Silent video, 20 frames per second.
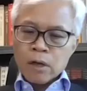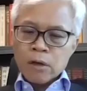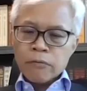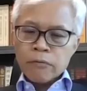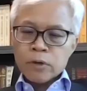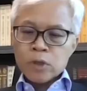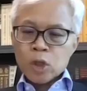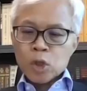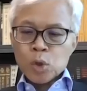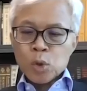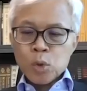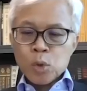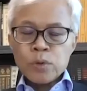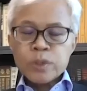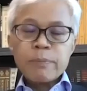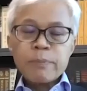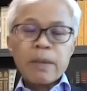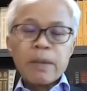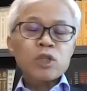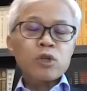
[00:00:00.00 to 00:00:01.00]
For the 2
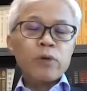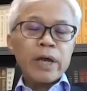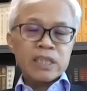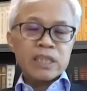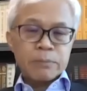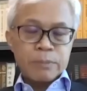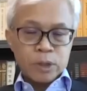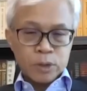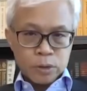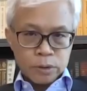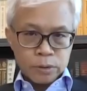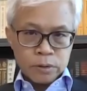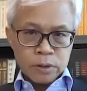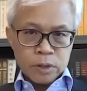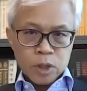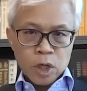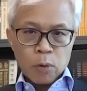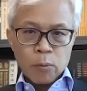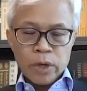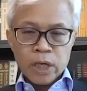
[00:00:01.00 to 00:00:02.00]
special exhibitions,
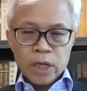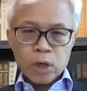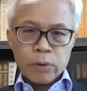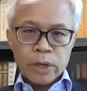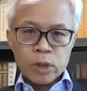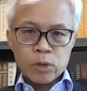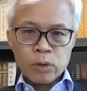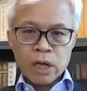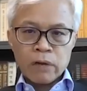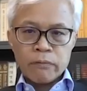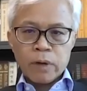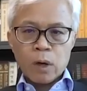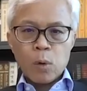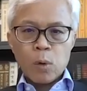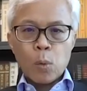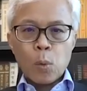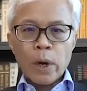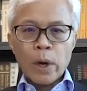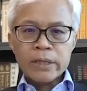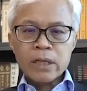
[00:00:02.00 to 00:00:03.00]
so we're going to have
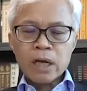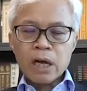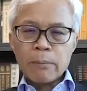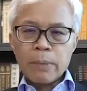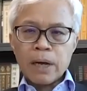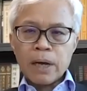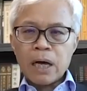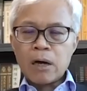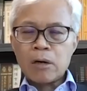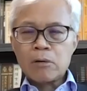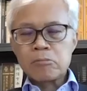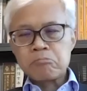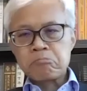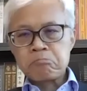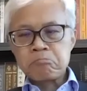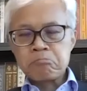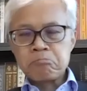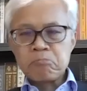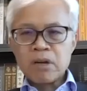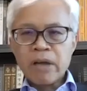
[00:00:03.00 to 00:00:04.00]
one about
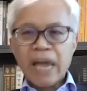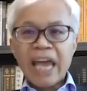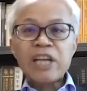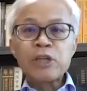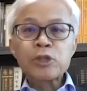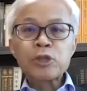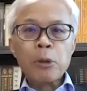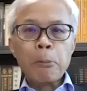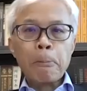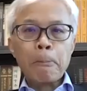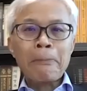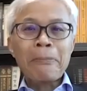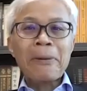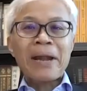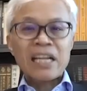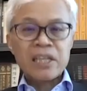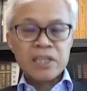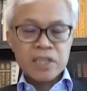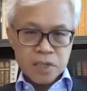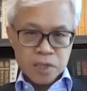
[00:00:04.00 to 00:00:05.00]
ancient
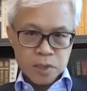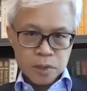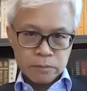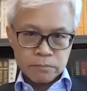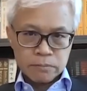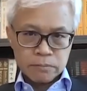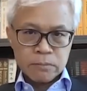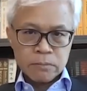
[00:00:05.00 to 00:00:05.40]
paintings